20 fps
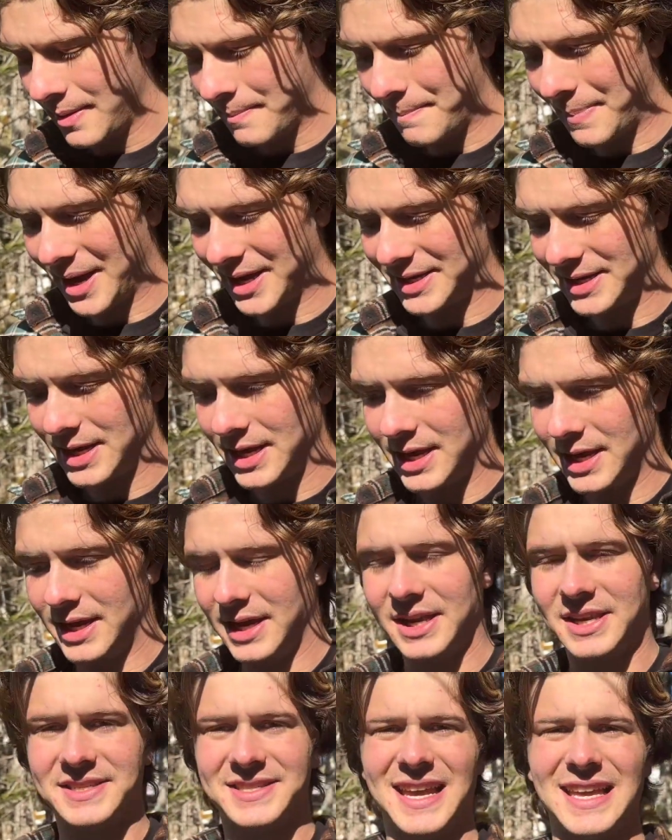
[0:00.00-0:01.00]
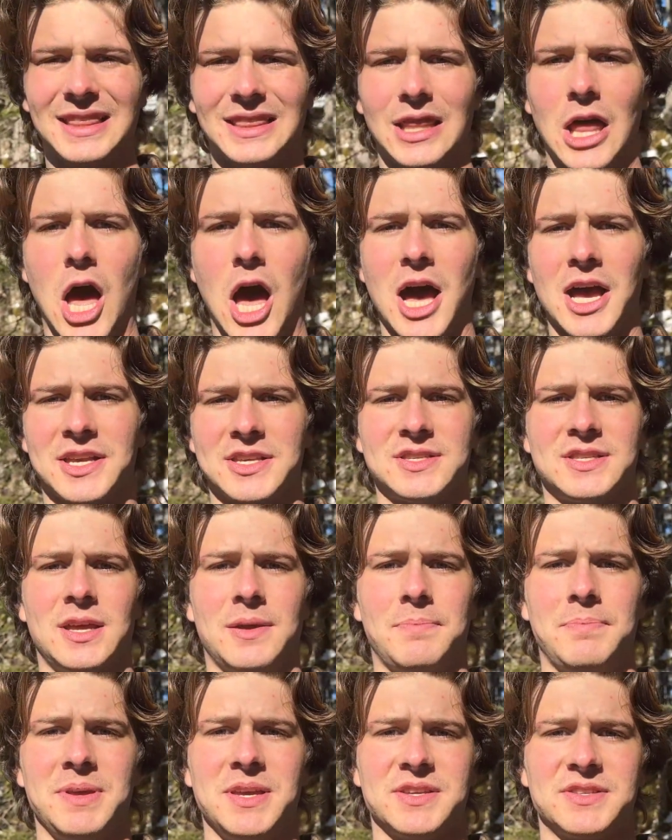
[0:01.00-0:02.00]
but it is a lost
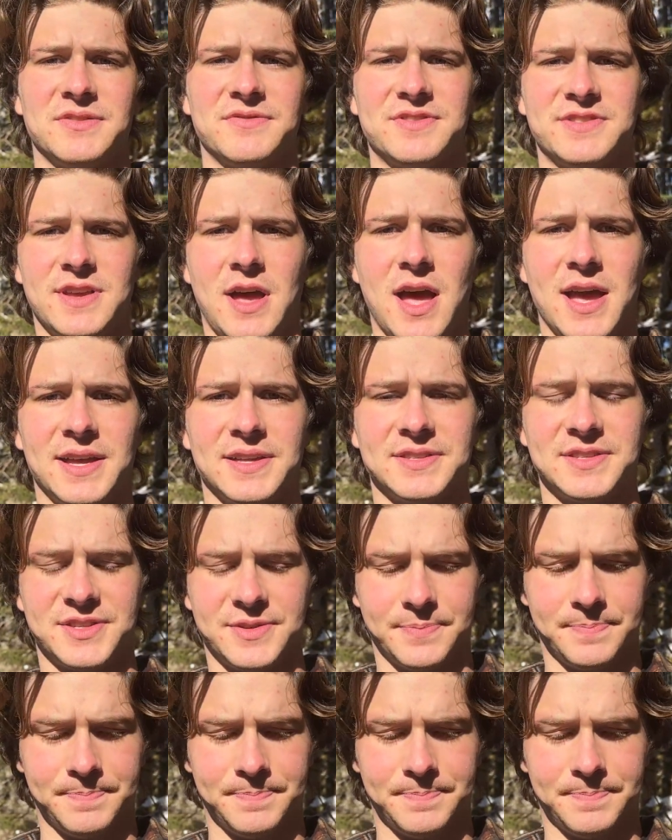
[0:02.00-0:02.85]
piece of science.